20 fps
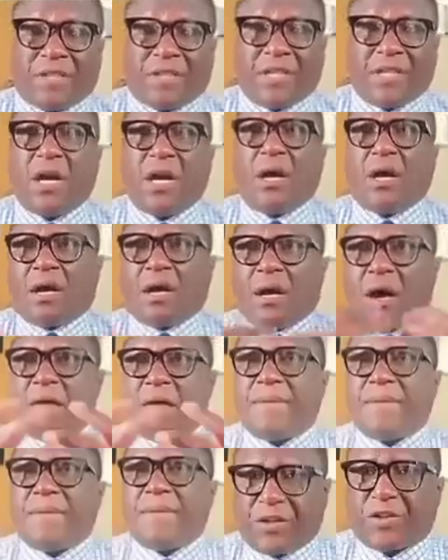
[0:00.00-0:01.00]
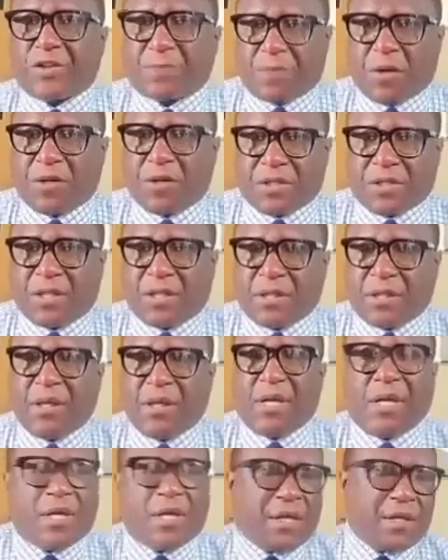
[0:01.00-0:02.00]
in harming this person.
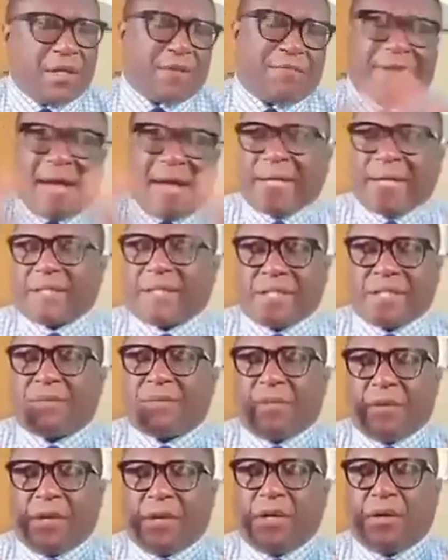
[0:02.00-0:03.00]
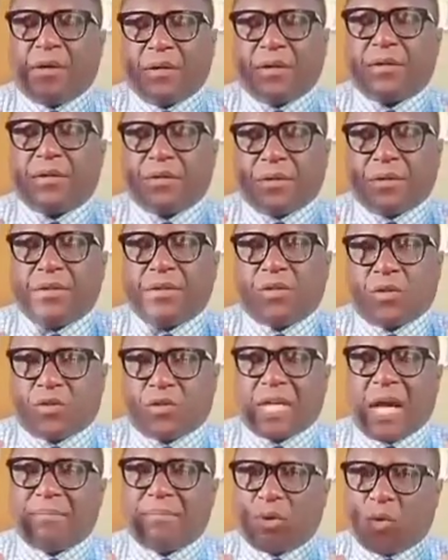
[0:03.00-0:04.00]
The fact is,
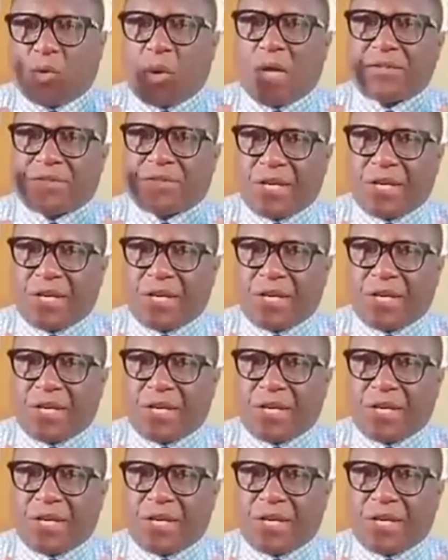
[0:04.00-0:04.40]
Lusambo was